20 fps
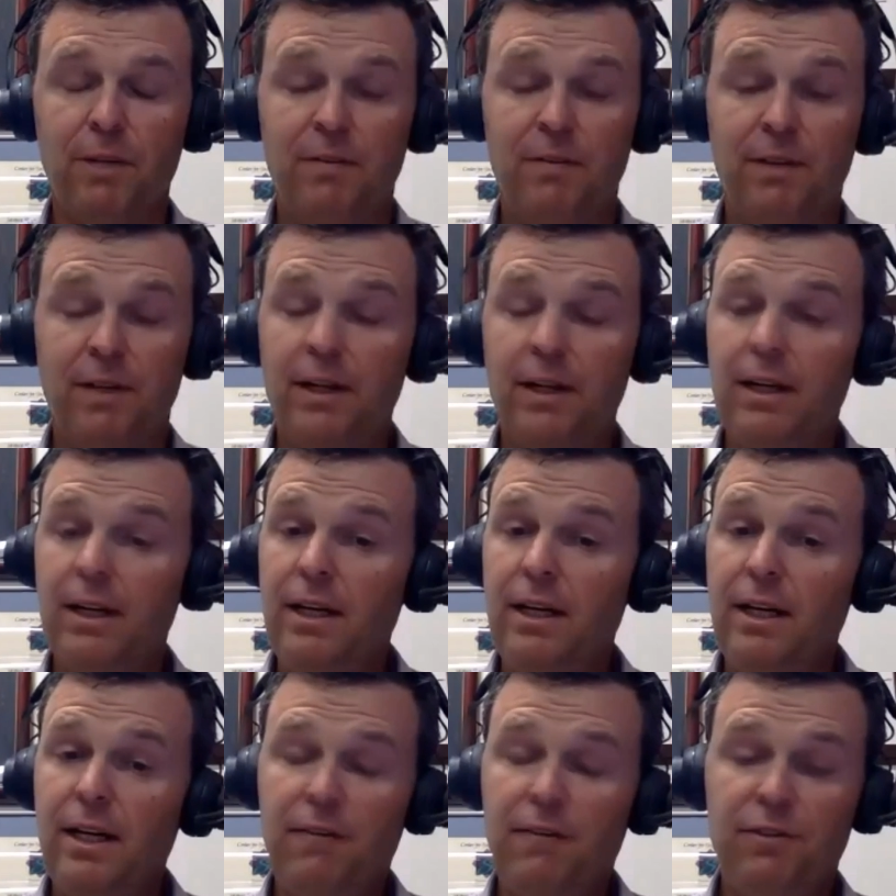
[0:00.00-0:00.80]
But if
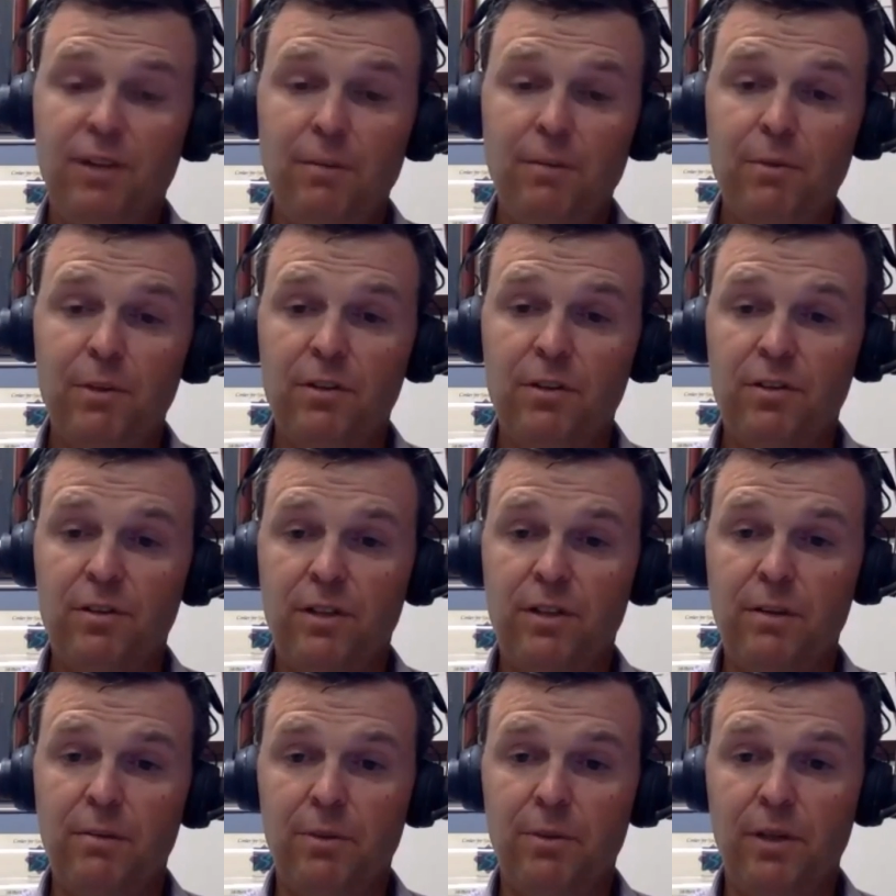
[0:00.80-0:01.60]
if
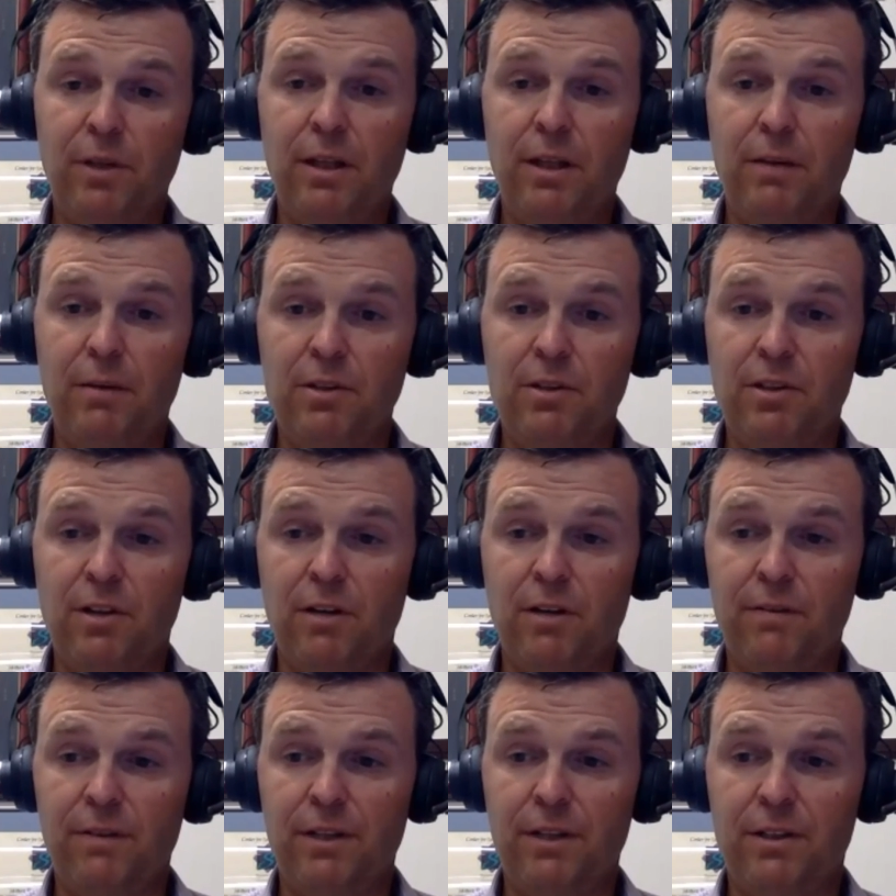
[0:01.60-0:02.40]
someone's completely
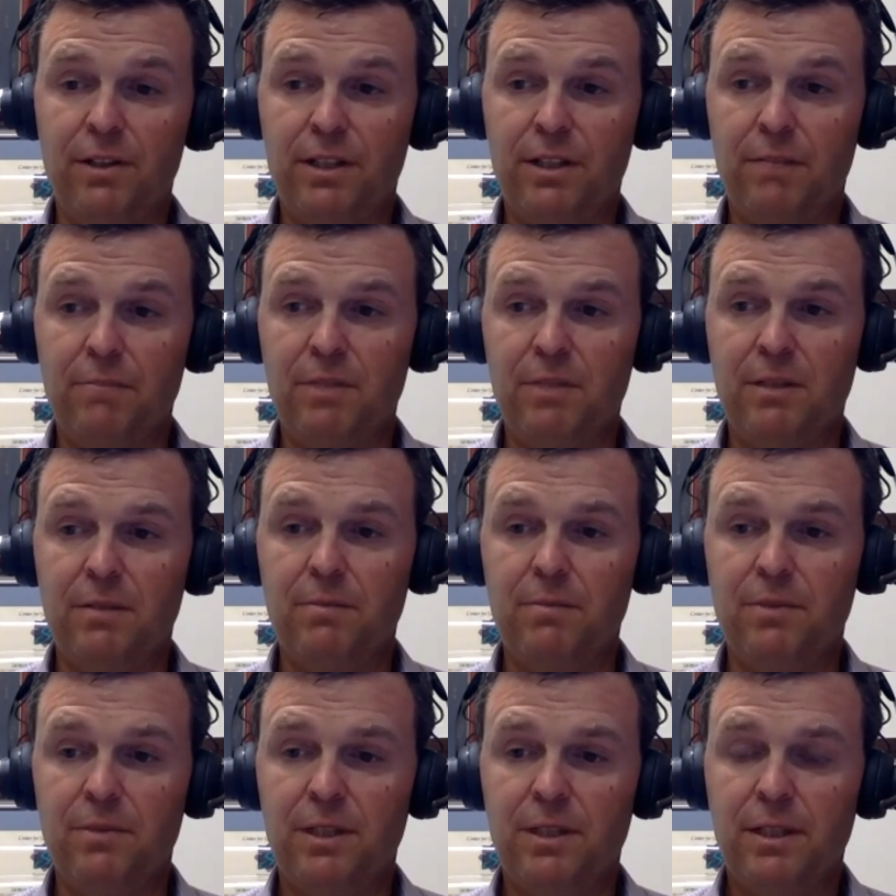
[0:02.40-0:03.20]
resolved their
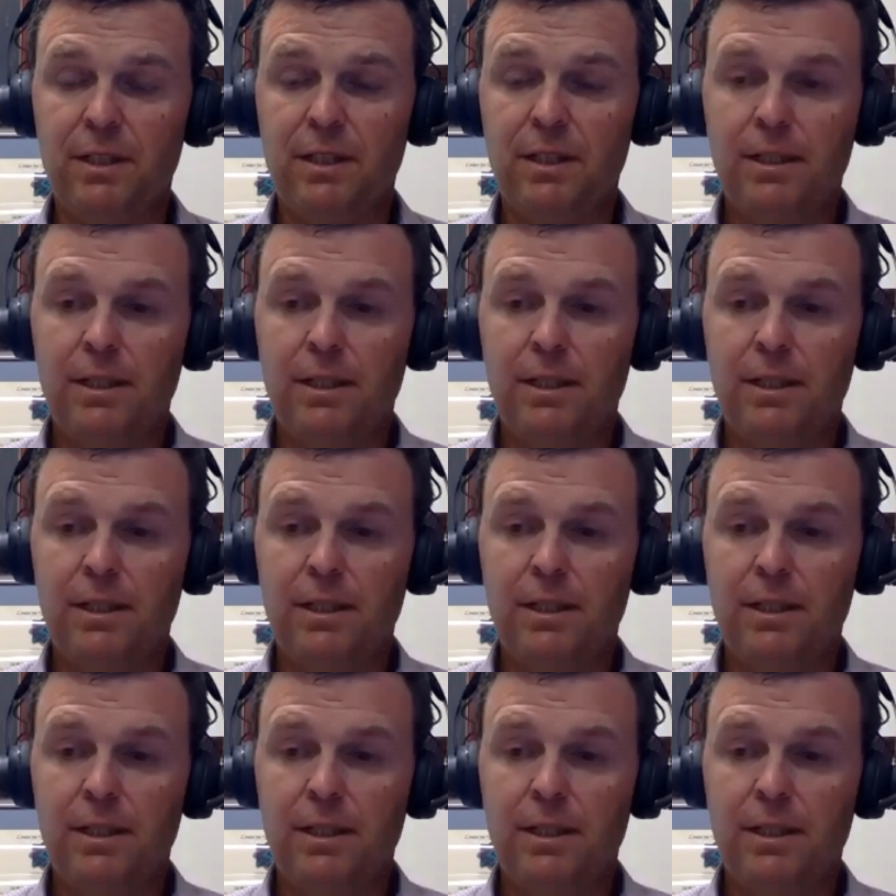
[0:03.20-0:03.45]
symptoms